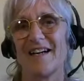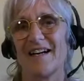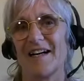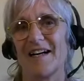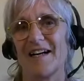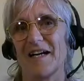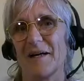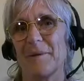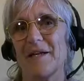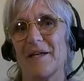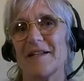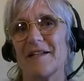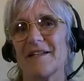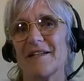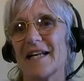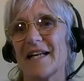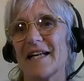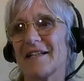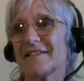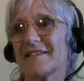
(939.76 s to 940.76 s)
Yeah. But
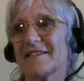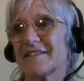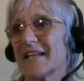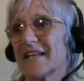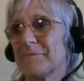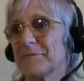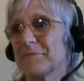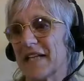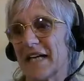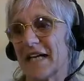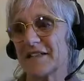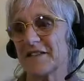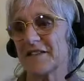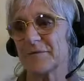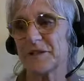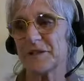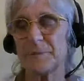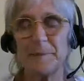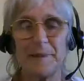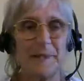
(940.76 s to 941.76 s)
then sometimes
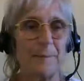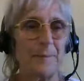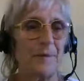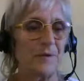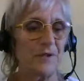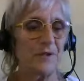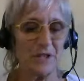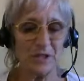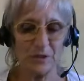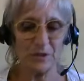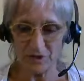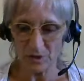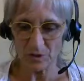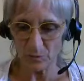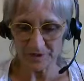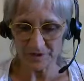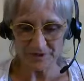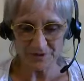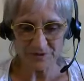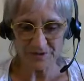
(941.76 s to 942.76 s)
with people, you don't know
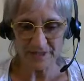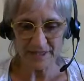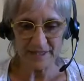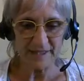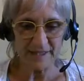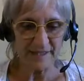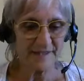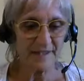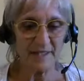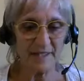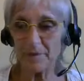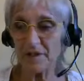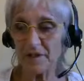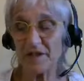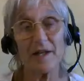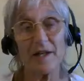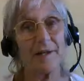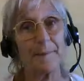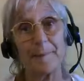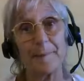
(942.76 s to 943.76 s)
what to say, and with
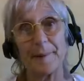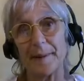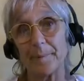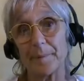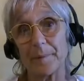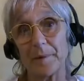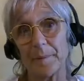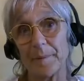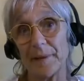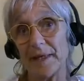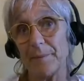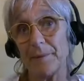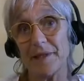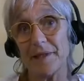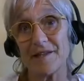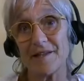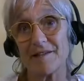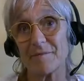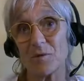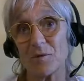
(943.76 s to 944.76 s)
other people, maybe
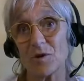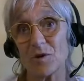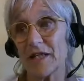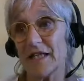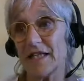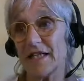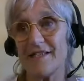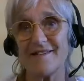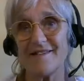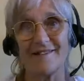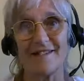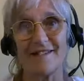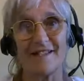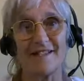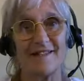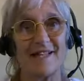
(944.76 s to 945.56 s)
it's more easy.